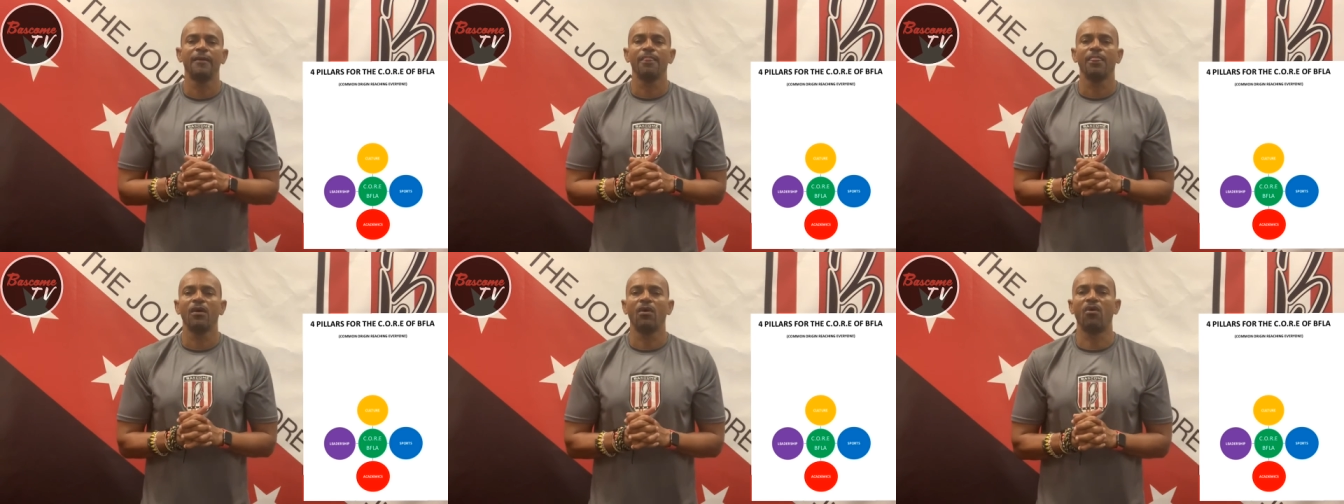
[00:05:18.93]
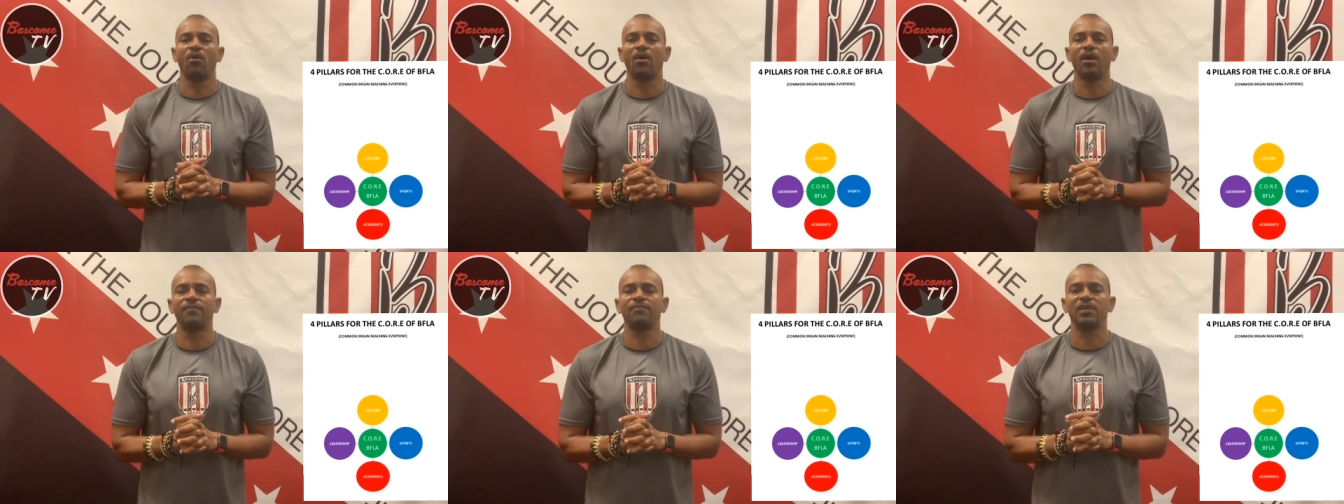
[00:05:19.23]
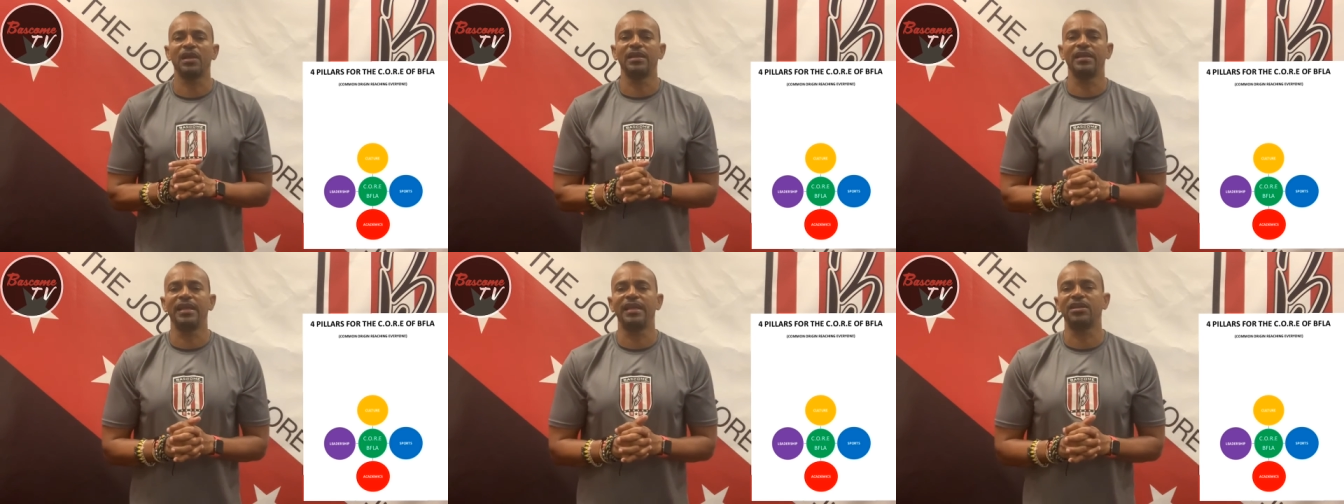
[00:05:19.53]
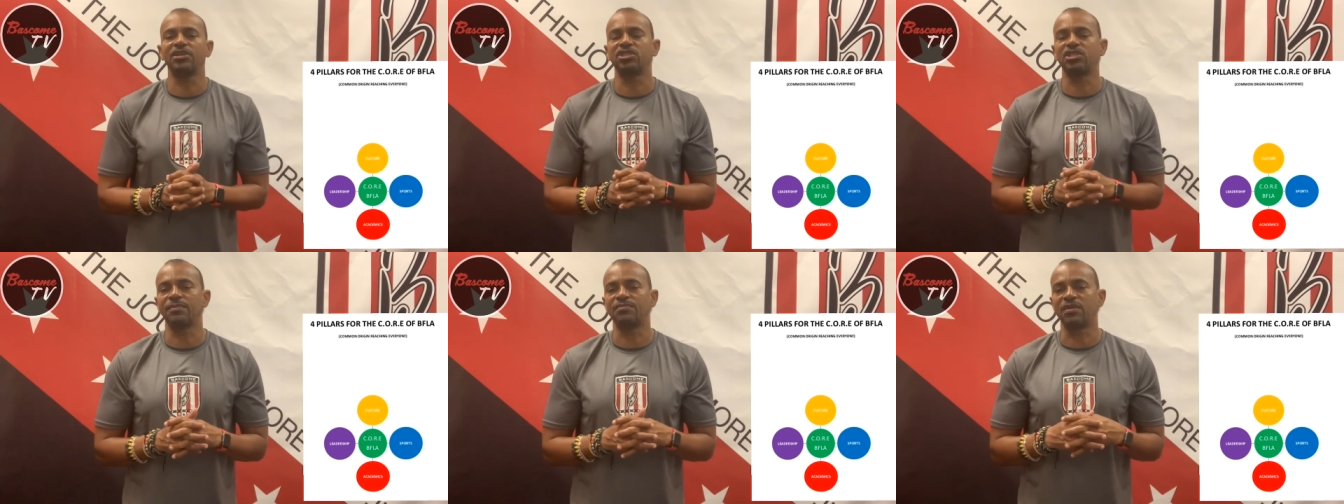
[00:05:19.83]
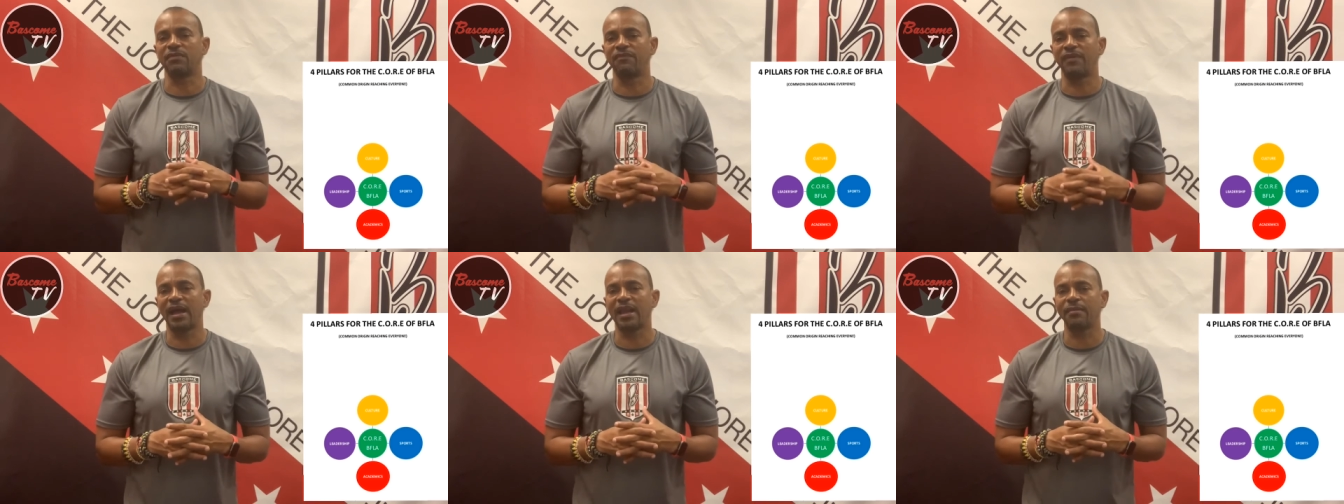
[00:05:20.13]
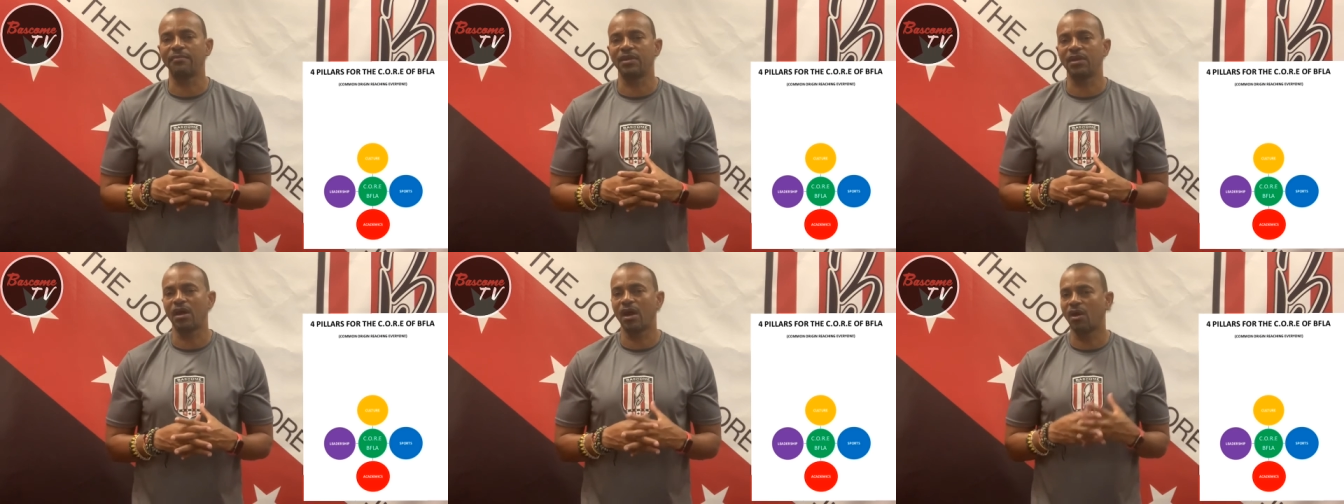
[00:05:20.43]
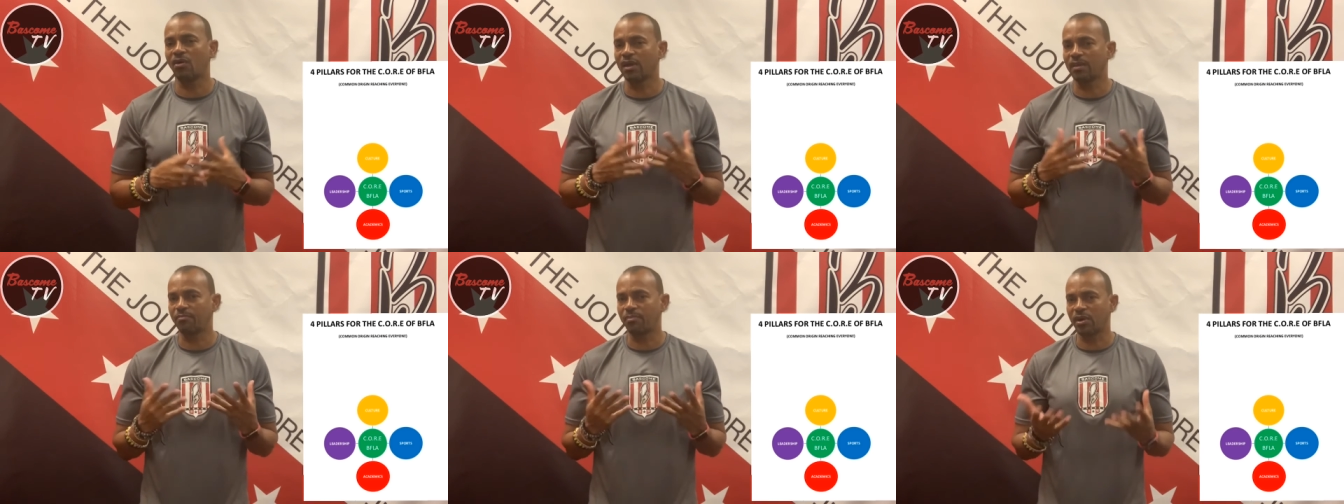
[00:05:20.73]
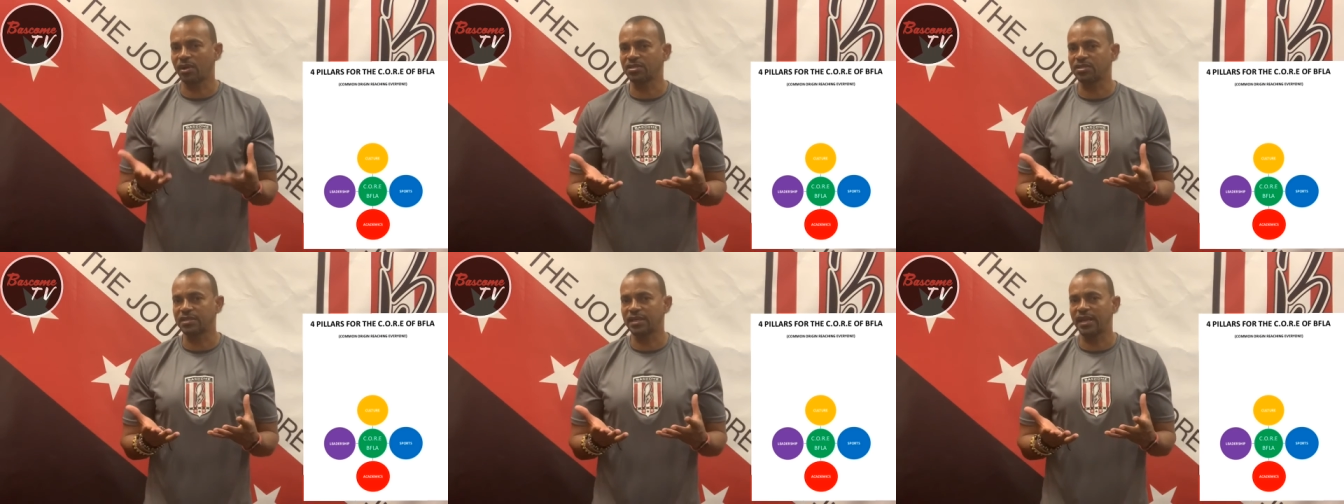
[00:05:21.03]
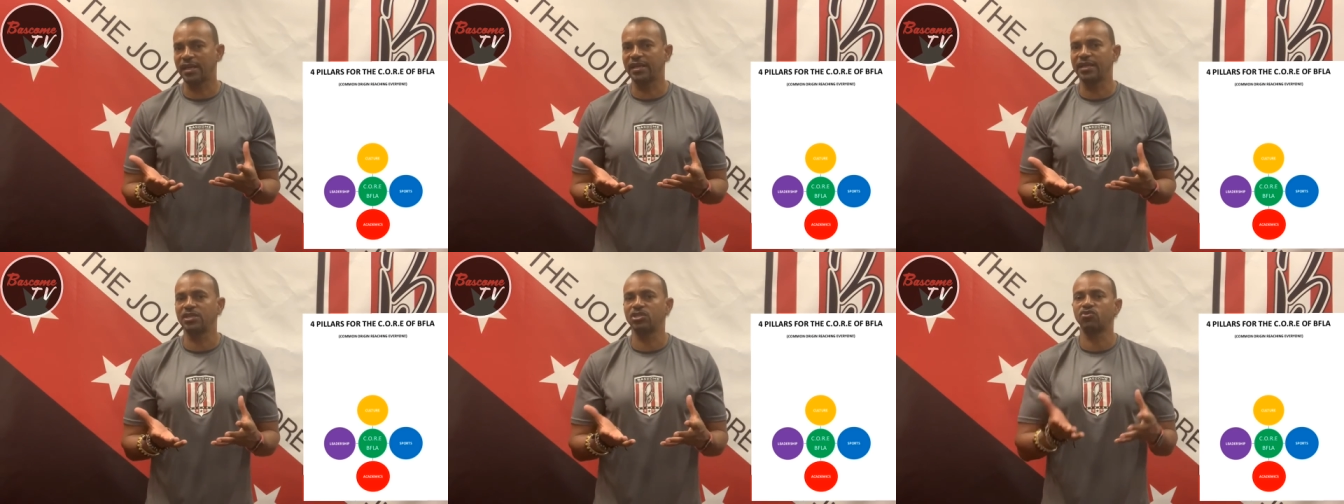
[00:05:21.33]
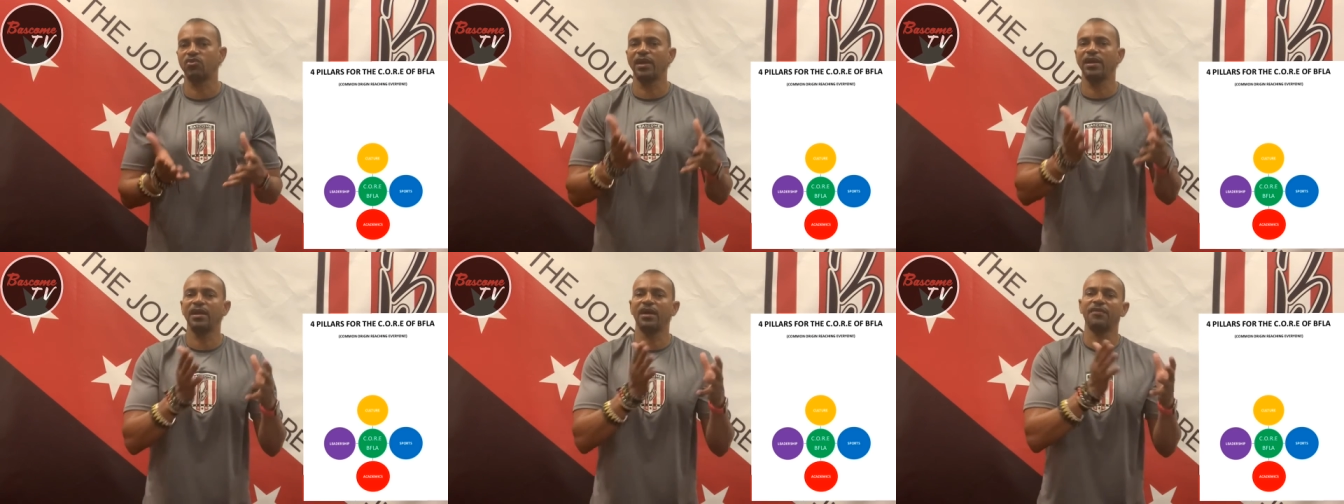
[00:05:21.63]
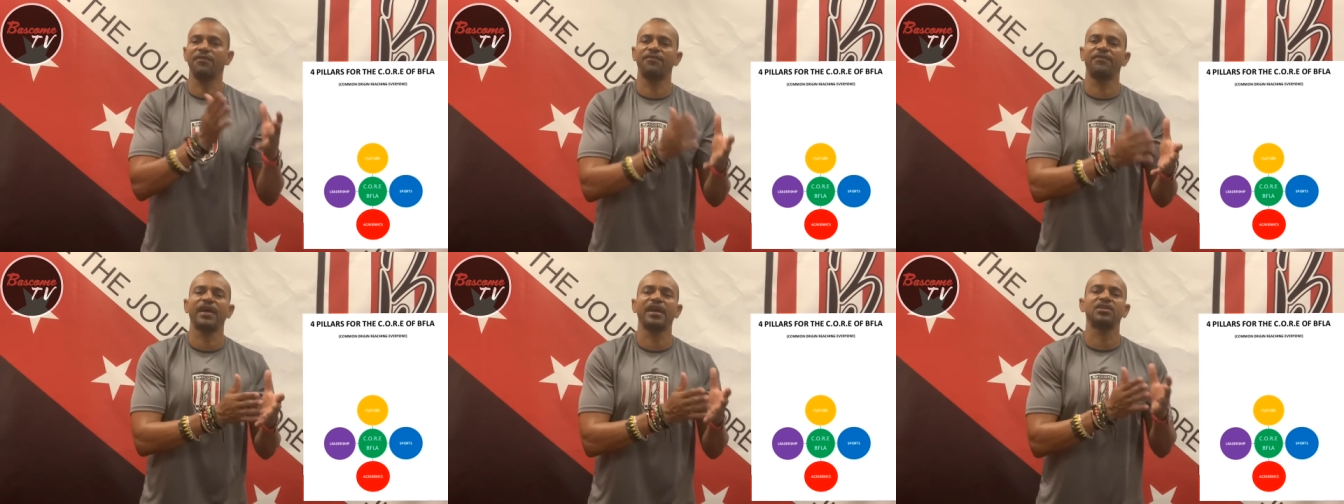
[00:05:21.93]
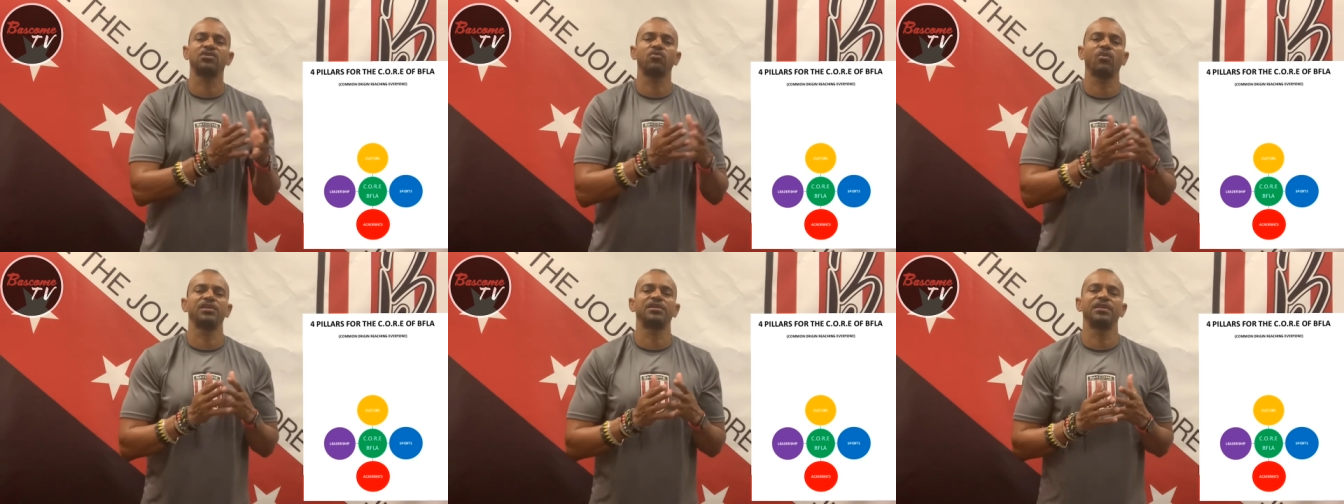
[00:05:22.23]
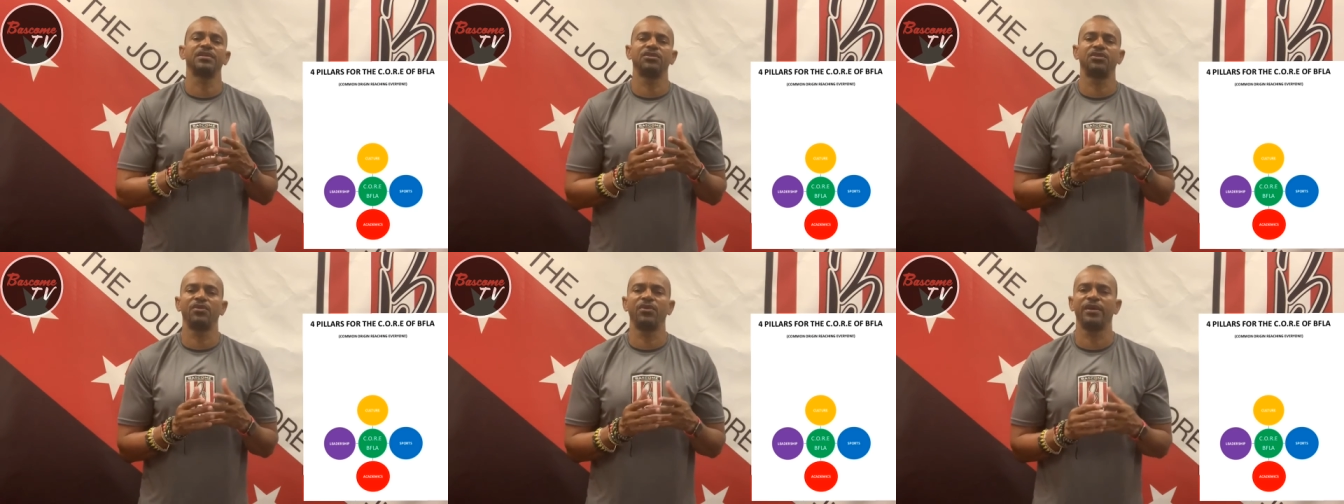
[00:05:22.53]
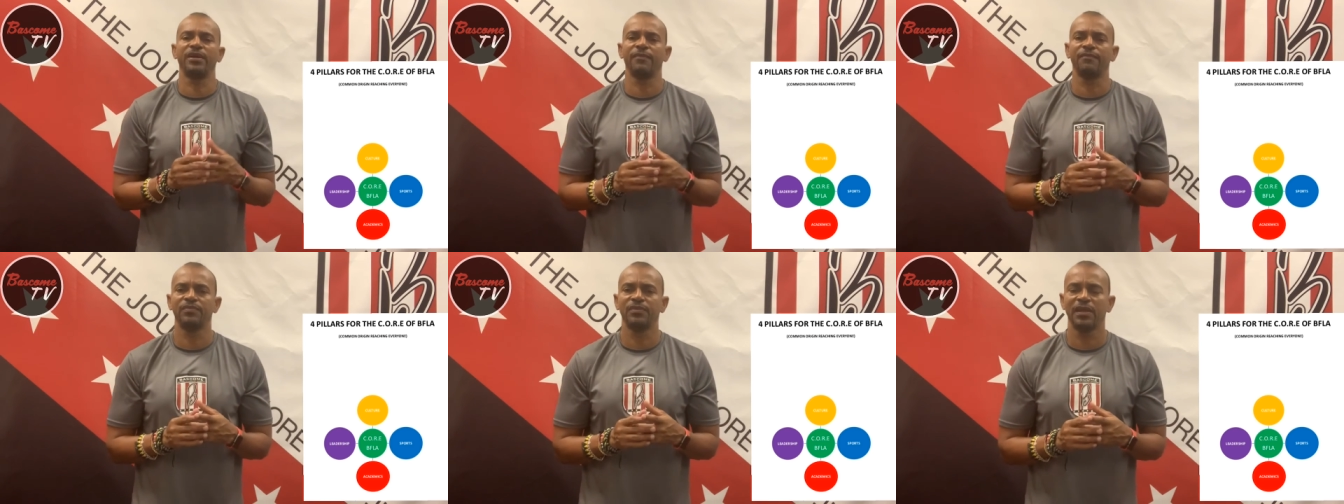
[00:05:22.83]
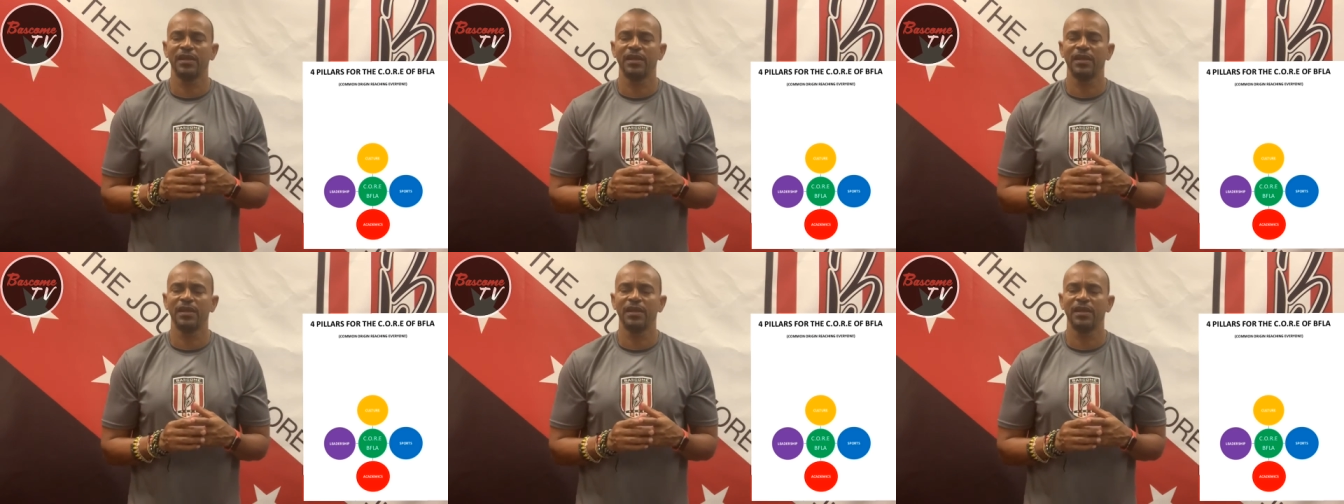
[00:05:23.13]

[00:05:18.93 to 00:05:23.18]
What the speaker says: on leadership development, how their personality trait affects what they're doing.